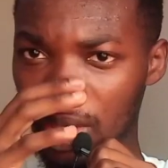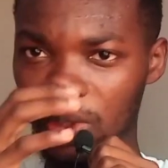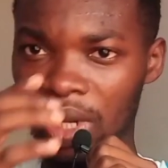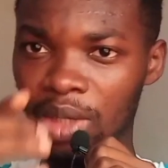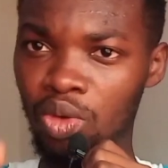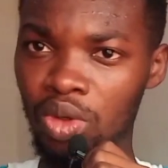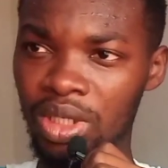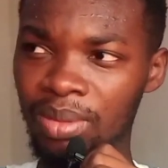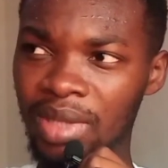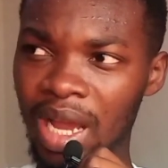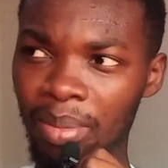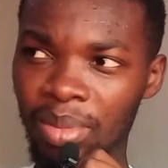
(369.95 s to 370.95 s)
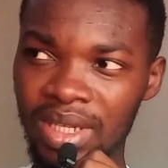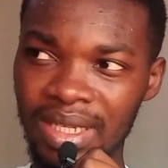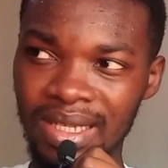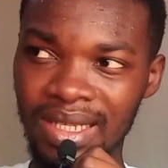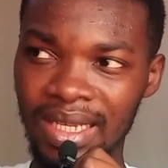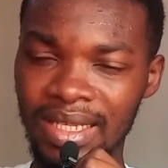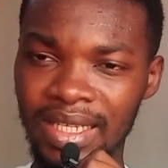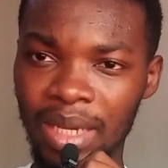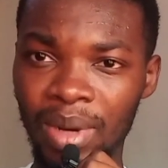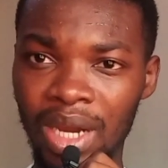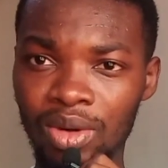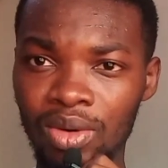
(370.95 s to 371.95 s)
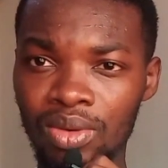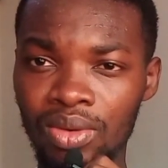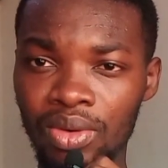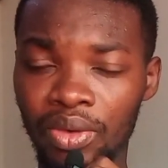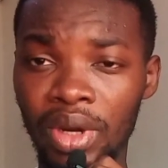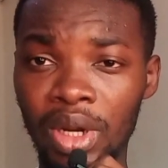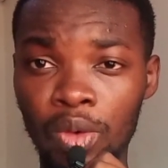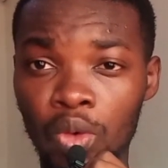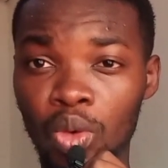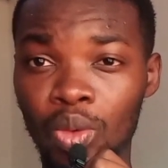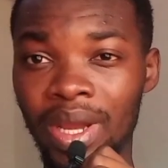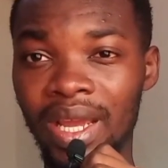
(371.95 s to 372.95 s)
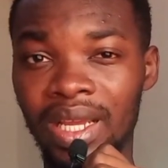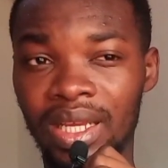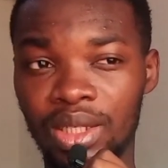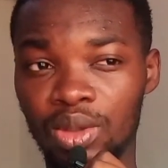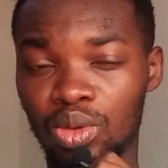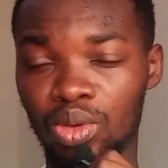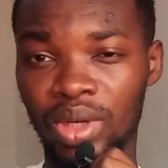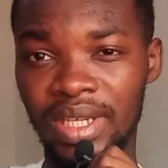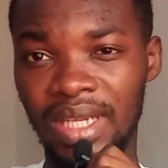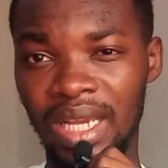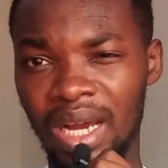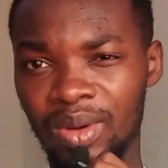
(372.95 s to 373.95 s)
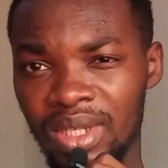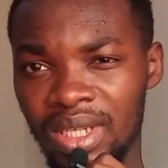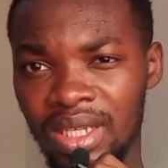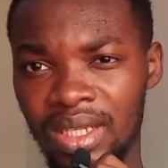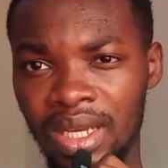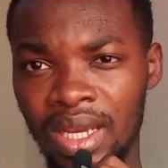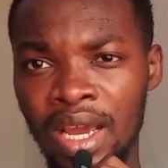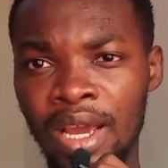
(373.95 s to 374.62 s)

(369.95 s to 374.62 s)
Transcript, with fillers: so i told him that person stays here but i don't really know where you know his house is